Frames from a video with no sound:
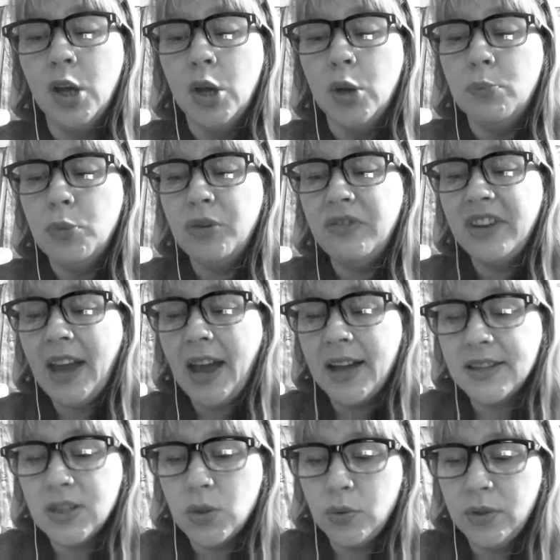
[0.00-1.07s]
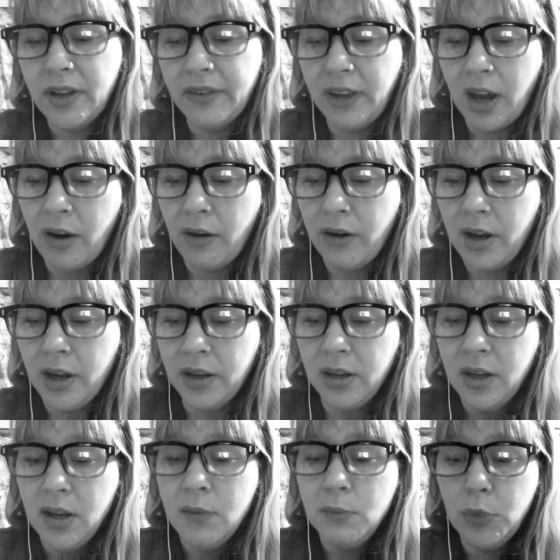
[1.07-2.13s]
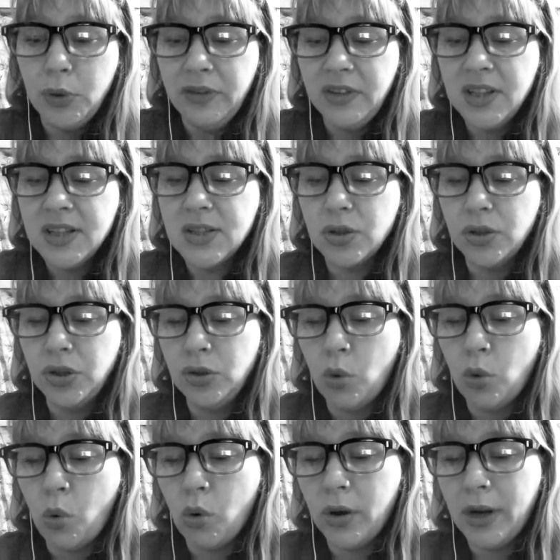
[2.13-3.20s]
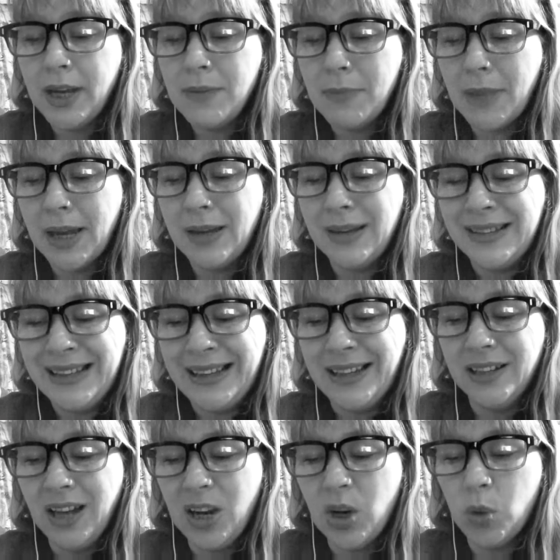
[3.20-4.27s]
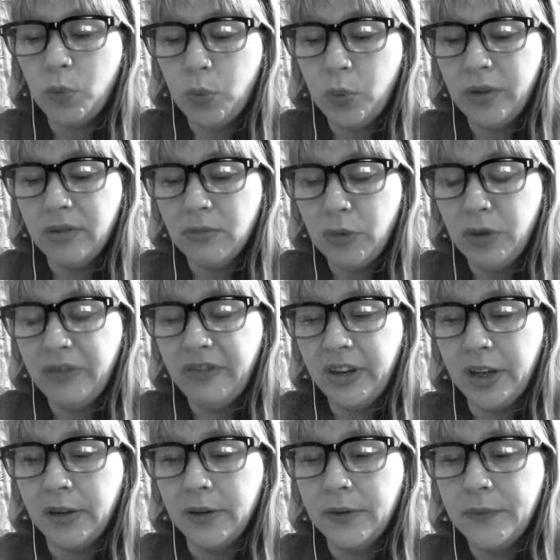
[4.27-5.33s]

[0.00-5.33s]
moving house to another area, moving soon, or he may need help with moving.